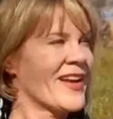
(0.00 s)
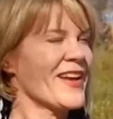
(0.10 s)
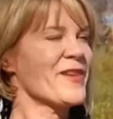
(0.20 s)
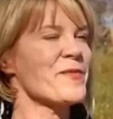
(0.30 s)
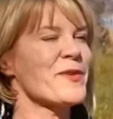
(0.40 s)

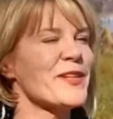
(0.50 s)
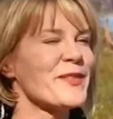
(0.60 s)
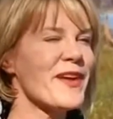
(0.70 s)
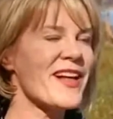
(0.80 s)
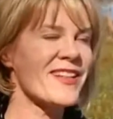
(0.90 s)
It
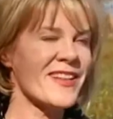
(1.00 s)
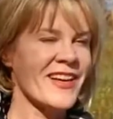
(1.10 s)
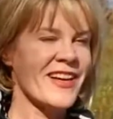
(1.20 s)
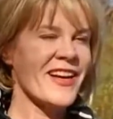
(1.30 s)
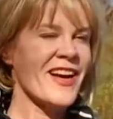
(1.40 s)
worked. Well,
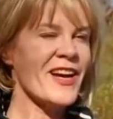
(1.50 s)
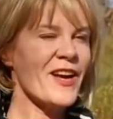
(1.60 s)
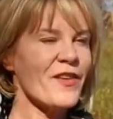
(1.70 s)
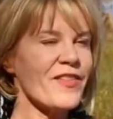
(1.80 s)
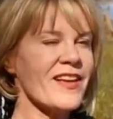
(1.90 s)

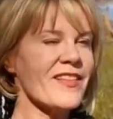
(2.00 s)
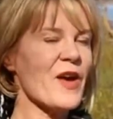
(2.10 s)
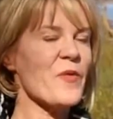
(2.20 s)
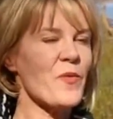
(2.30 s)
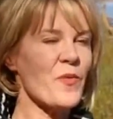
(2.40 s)
another thing that,